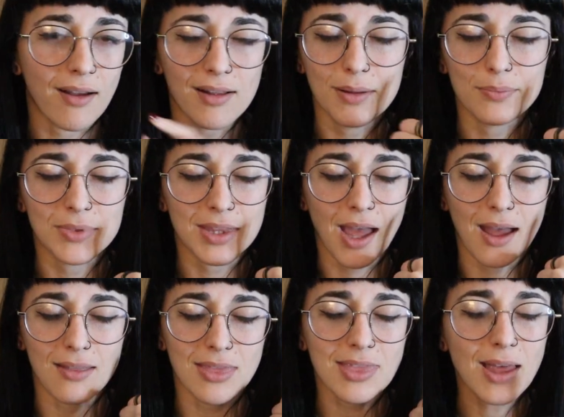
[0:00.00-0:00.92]
click
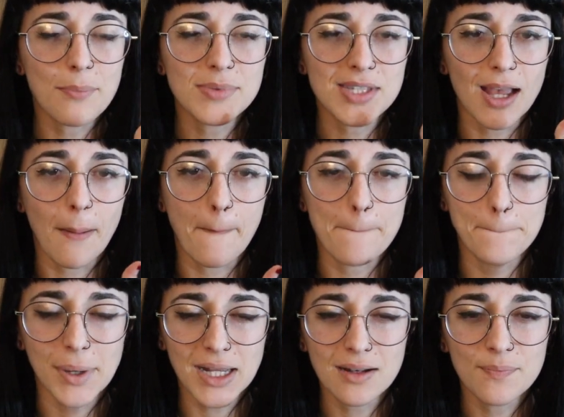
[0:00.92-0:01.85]
that thumbs up
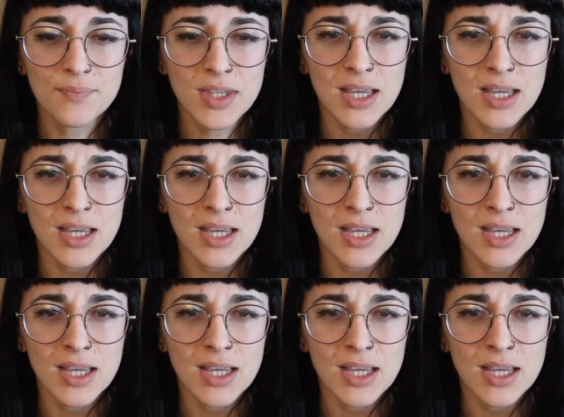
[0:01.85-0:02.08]
button,